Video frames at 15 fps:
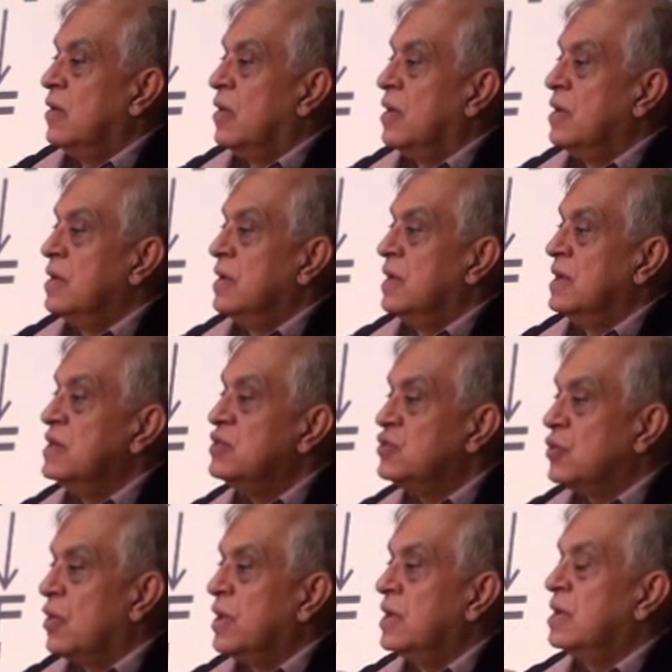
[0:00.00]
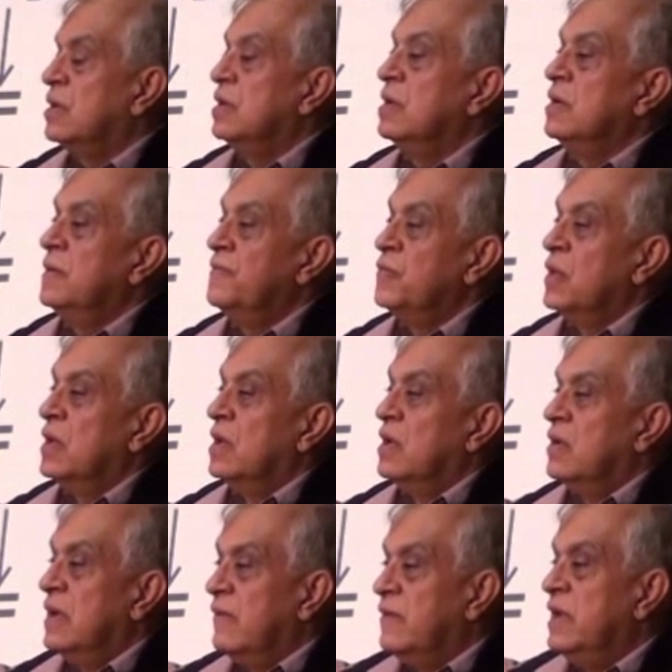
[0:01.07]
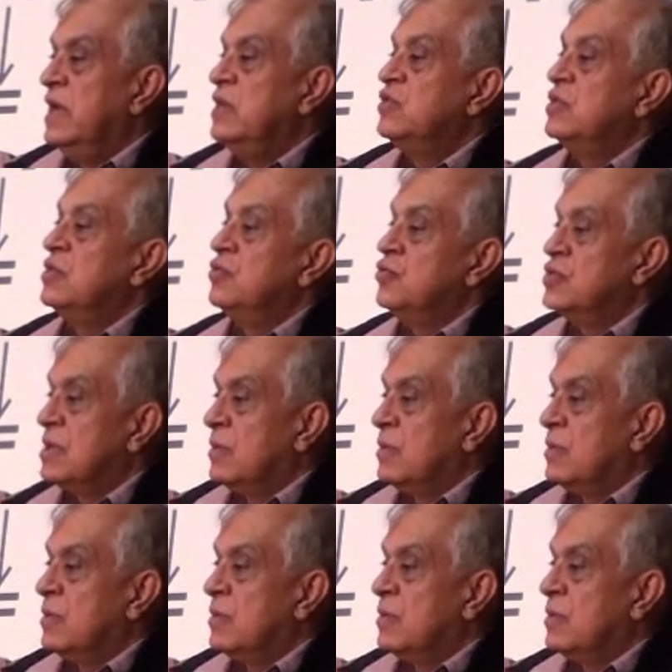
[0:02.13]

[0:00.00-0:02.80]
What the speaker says: on a historical revelation to